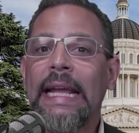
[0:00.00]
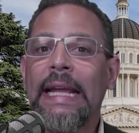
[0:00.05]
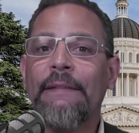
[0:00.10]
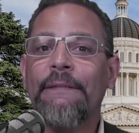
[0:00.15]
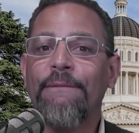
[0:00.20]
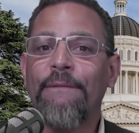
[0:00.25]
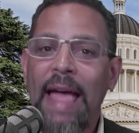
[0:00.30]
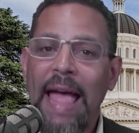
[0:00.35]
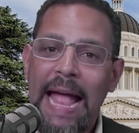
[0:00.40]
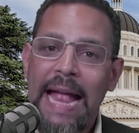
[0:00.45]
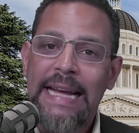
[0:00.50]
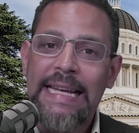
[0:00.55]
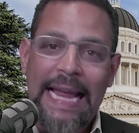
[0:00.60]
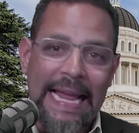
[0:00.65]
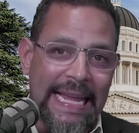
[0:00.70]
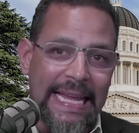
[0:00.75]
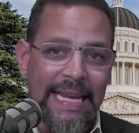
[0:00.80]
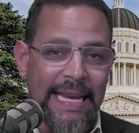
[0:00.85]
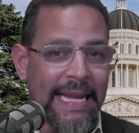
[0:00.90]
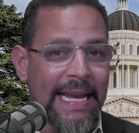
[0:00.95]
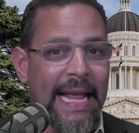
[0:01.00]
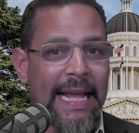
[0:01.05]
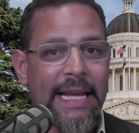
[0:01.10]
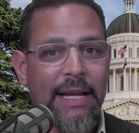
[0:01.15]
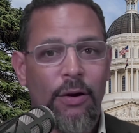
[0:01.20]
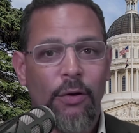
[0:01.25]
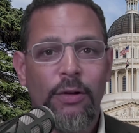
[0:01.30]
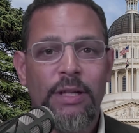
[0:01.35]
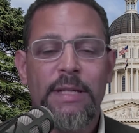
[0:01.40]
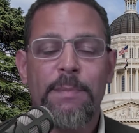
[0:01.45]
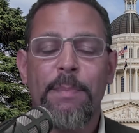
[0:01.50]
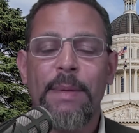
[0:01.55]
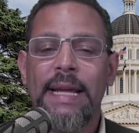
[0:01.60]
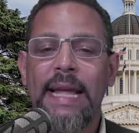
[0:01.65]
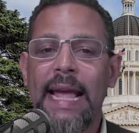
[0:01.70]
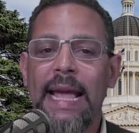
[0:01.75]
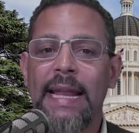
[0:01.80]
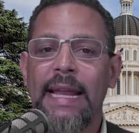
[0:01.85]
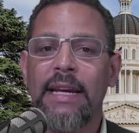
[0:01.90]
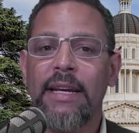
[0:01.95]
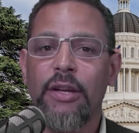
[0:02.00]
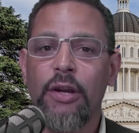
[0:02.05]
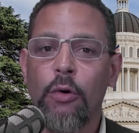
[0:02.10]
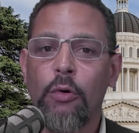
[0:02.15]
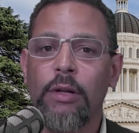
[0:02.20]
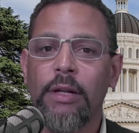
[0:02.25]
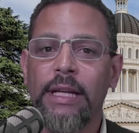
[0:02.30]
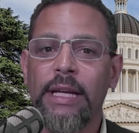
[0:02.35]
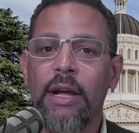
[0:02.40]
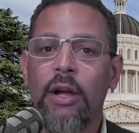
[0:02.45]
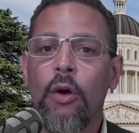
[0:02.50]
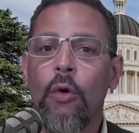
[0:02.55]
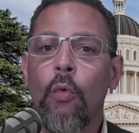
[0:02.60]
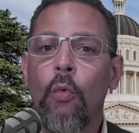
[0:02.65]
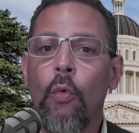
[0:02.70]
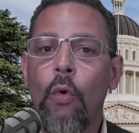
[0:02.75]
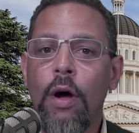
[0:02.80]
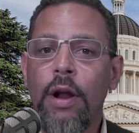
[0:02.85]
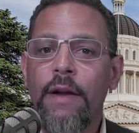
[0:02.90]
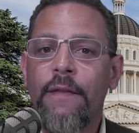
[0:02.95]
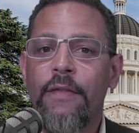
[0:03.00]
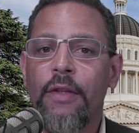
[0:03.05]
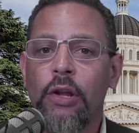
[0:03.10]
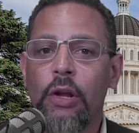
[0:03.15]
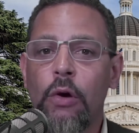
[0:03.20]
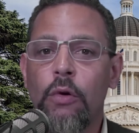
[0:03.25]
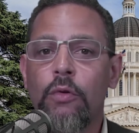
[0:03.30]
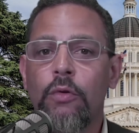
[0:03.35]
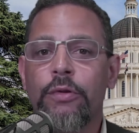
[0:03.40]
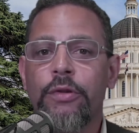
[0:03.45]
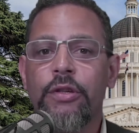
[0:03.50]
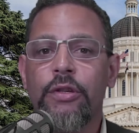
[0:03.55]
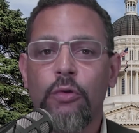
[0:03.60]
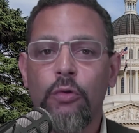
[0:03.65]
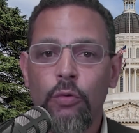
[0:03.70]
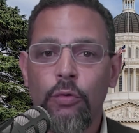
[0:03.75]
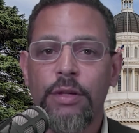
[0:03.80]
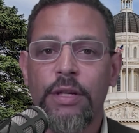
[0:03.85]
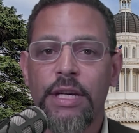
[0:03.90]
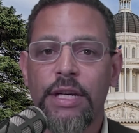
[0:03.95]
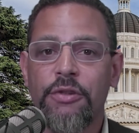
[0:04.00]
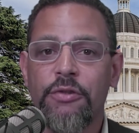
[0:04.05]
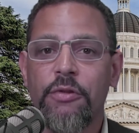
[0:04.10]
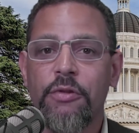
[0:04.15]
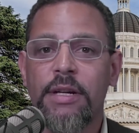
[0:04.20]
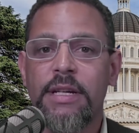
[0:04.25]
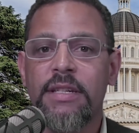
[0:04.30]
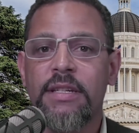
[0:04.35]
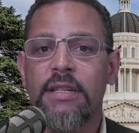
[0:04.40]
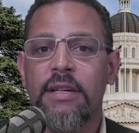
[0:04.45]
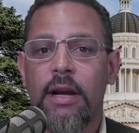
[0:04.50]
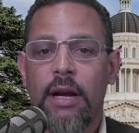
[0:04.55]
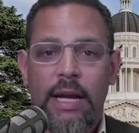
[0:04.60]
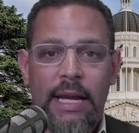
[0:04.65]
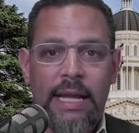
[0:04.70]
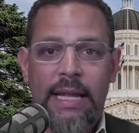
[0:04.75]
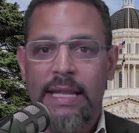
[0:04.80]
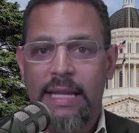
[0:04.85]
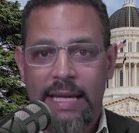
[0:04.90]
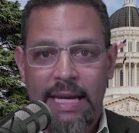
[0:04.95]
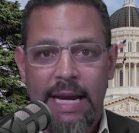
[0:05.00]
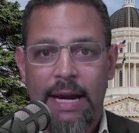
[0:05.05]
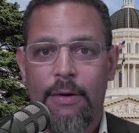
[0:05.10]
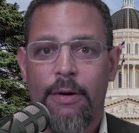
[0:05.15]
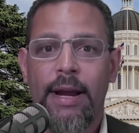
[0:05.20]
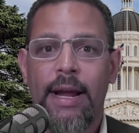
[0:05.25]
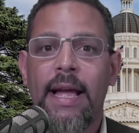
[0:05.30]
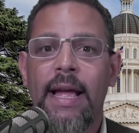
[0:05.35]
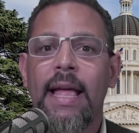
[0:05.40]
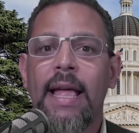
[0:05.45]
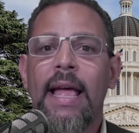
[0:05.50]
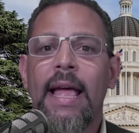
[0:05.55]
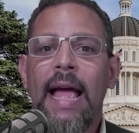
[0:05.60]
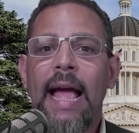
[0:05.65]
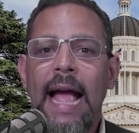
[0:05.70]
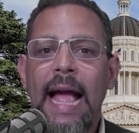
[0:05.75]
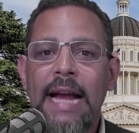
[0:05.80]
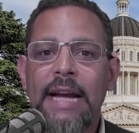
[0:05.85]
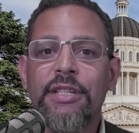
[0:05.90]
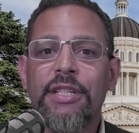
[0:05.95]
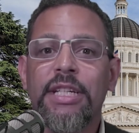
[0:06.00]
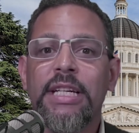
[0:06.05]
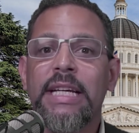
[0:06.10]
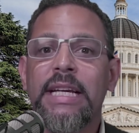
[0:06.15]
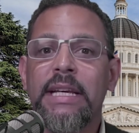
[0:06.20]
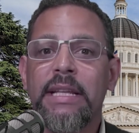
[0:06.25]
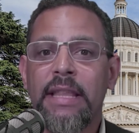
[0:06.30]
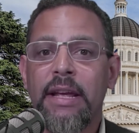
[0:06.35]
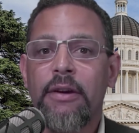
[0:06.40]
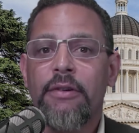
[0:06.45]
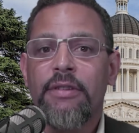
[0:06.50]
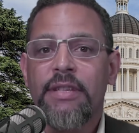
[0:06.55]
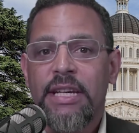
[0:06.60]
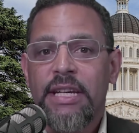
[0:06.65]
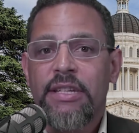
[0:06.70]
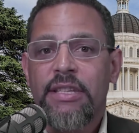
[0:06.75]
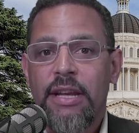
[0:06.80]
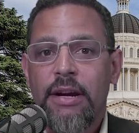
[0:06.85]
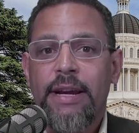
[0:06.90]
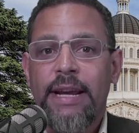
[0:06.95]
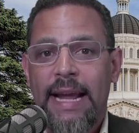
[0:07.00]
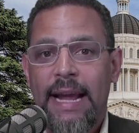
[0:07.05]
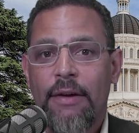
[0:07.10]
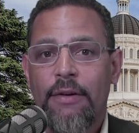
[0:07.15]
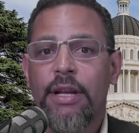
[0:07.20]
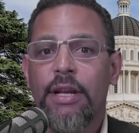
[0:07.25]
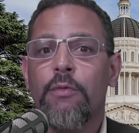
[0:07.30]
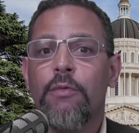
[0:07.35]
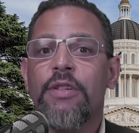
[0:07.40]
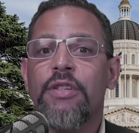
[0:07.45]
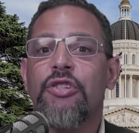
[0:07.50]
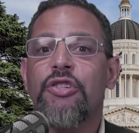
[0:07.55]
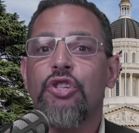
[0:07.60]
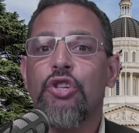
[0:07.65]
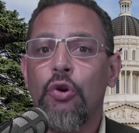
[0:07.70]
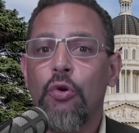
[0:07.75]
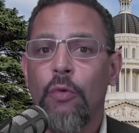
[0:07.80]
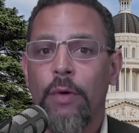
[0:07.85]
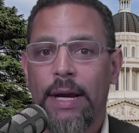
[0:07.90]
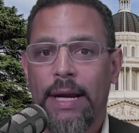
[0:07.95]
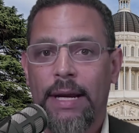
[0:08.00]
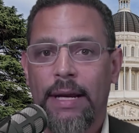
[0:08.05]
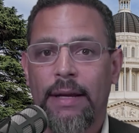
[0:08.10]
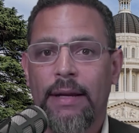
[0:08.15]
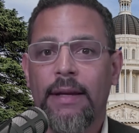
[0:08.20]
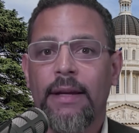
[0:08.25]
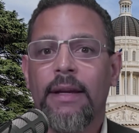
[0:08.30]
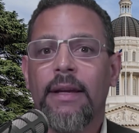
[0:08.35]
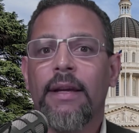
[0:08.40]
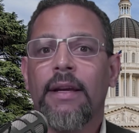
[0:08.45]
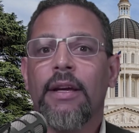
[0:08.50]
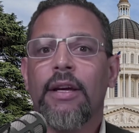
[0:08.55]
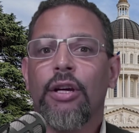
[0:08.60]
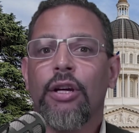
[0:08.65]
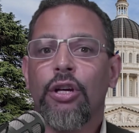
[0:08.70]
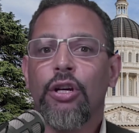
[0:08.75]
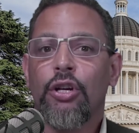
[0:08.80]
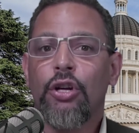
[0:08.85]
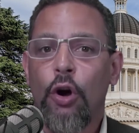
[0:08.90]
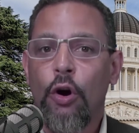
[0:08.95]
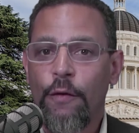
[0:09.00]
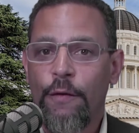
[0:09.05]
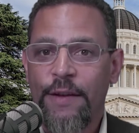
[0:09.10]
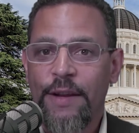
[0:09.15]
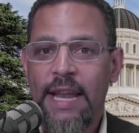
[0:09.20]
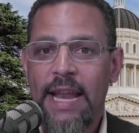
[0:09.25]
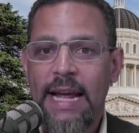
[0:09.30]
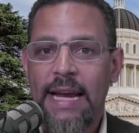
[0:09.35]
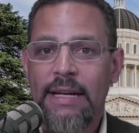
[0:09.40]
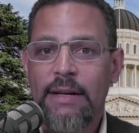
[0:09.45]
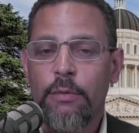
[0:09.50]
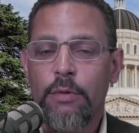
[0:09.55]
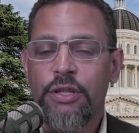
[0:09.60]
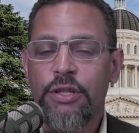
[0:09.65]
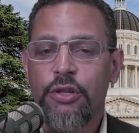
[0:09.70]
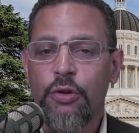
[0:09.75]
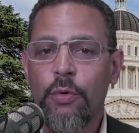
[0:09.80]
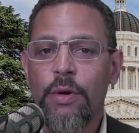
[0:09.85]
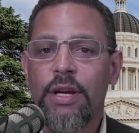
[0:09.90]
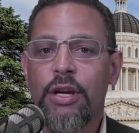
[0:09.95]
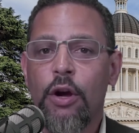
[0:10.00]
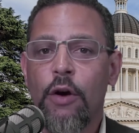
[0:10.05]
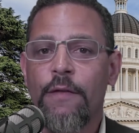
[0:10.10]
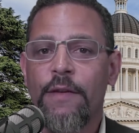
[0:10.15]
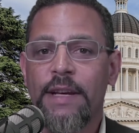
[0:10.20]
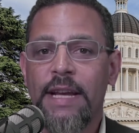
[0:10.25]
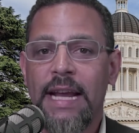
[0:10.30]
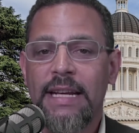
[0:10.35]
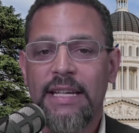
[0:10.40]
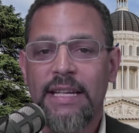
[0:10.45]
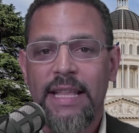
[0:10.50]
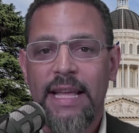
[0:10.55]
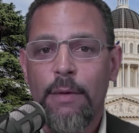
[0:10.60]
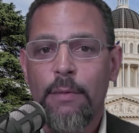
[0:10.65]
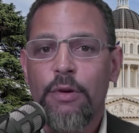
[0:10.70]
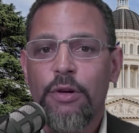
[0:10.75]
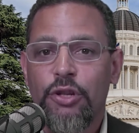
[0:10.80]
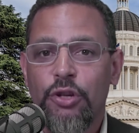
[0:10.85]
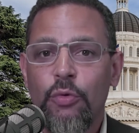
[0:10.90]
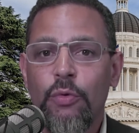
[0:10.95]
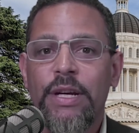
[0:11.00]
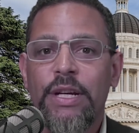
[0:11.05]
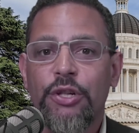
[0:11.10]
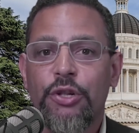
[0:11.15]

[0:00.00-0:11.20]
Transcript: fact, I can only speak anecdotally, one of the local school districts in the area, actually their county was doing COVID-19. They were doing